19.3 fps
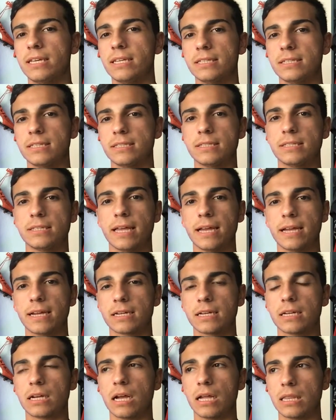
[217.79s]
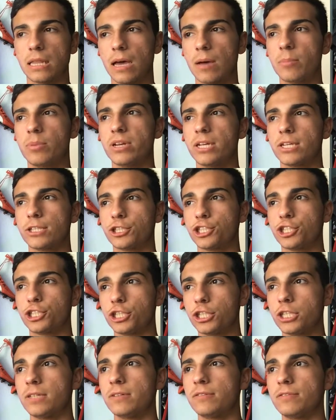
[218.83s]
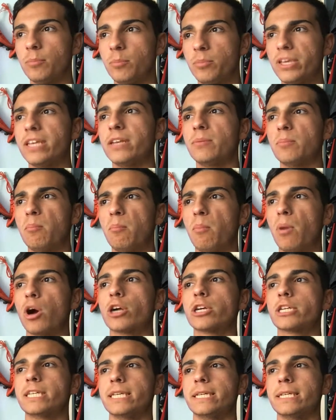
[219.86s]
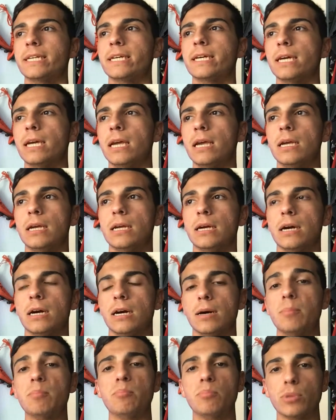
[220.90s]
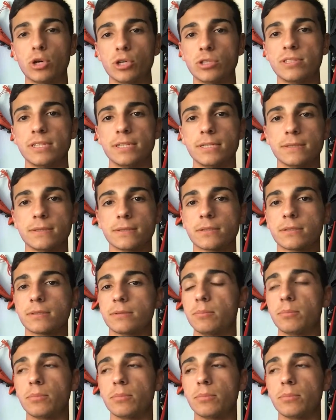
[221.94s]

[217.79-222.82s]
is that Calabria should have been marking Mertens.